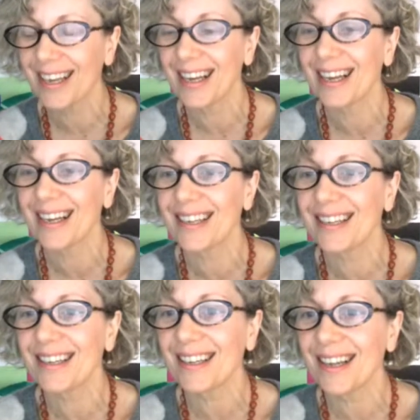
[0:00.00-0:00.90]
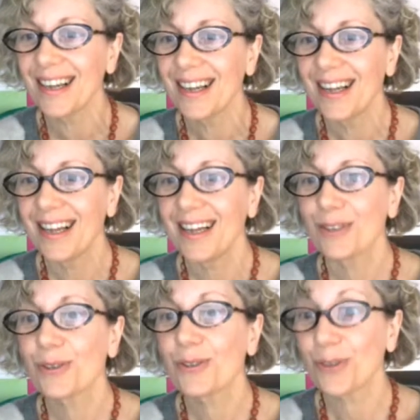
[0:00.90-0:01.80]
and
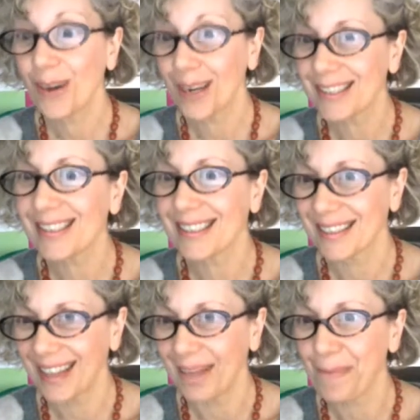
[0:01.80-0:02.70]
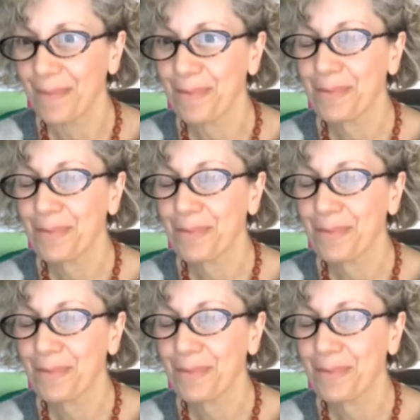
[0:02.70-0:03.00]
to trust them.